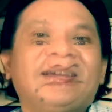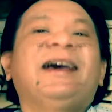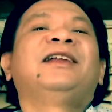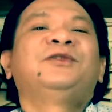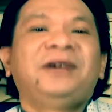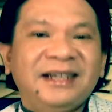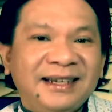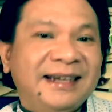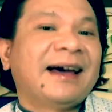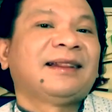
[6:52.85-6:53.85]
and really
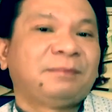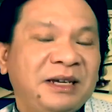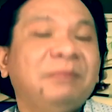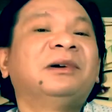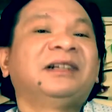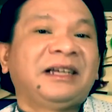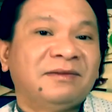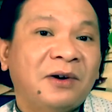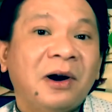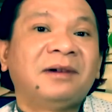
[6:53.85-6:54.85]
get people
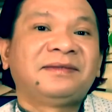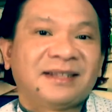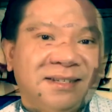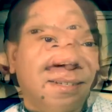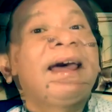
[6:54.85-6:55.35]
involved.